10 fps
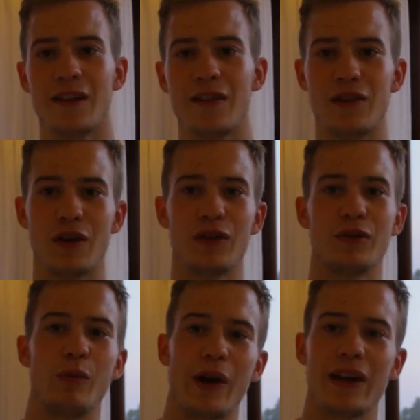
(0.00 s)
the only
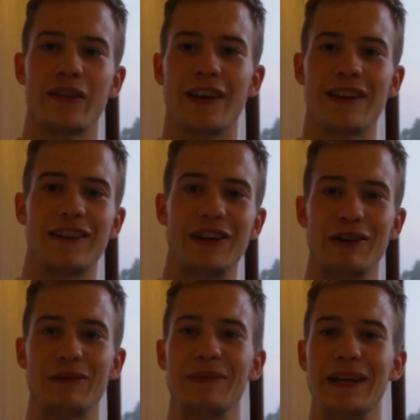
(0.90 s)
way that
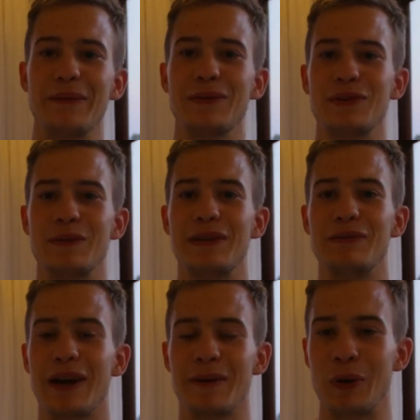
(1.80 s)
they'll be able to be the
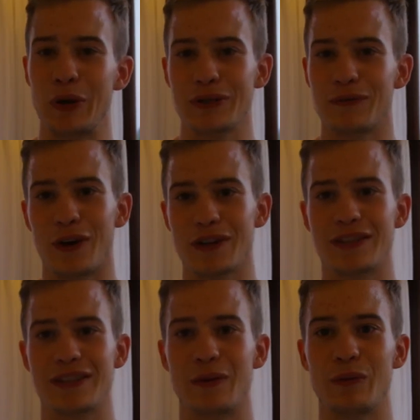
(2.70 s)
right person for us
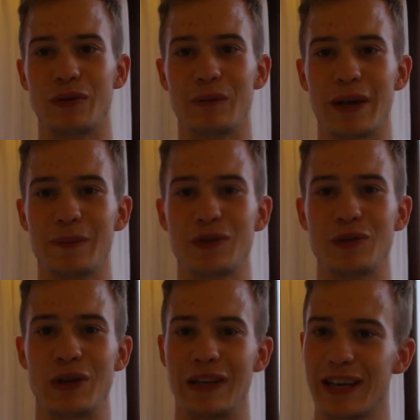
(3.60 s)
is that we'll be able
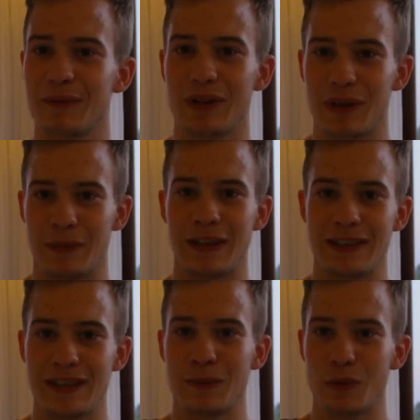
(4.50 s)
to connect with them in a
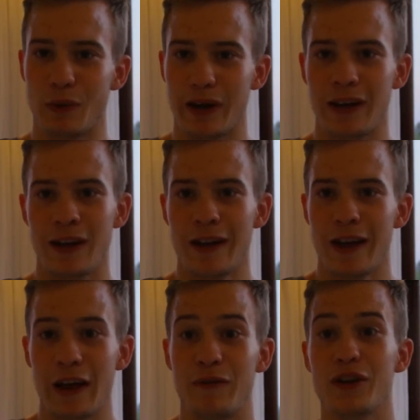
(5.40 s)
deeper way.
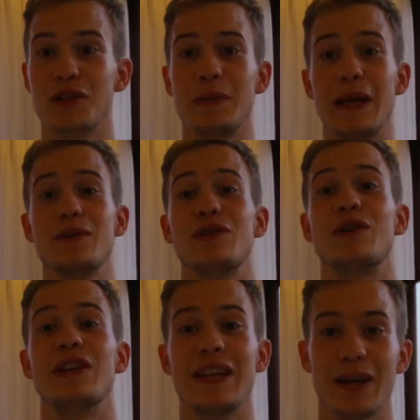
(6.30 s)
And for us to be able to
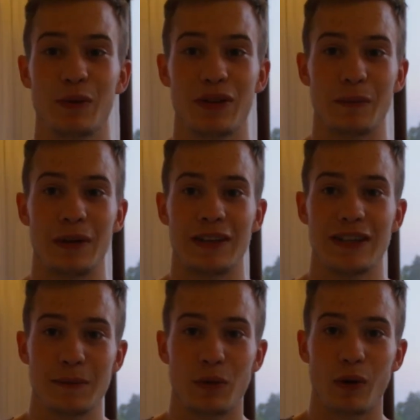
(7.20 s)
connect with them in a
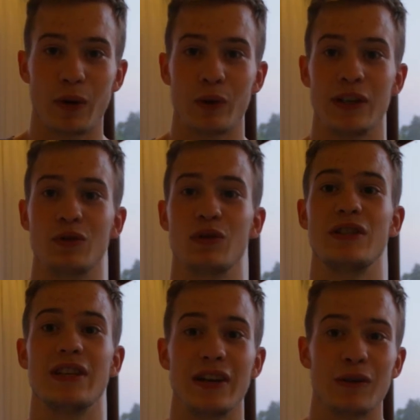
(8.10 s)
deeper way, we need to
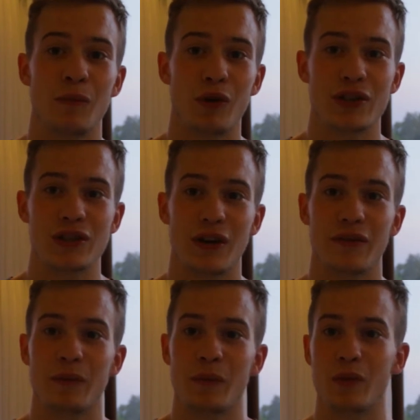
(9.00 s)
share more
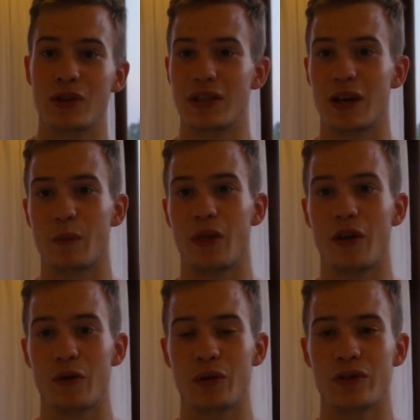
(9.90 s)
stuff than we would share with
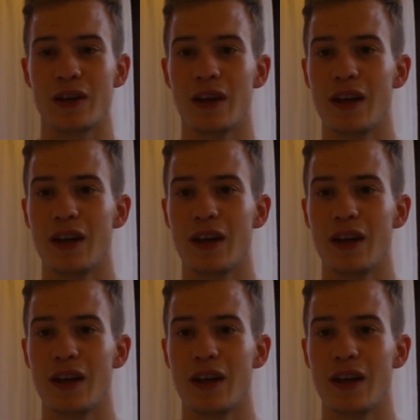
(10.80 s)
others.